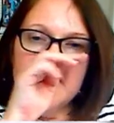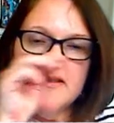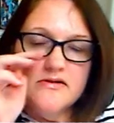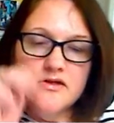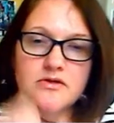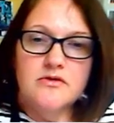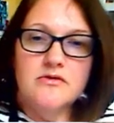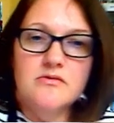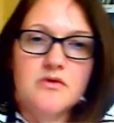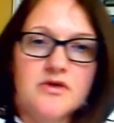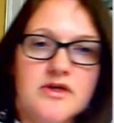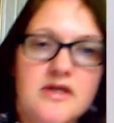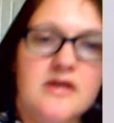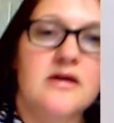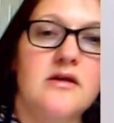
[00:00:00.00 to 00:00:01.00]
to
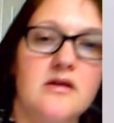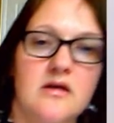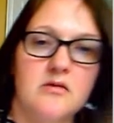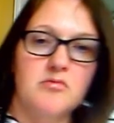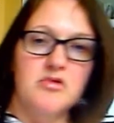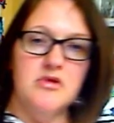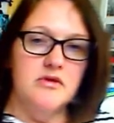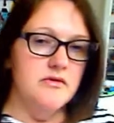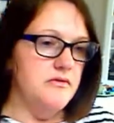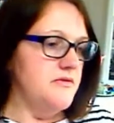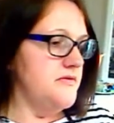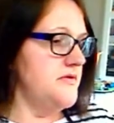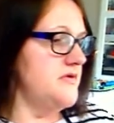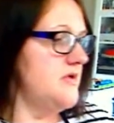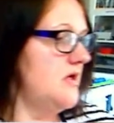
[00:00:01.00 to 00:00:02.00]
working on our
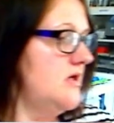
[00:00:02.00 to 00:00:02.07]
blues,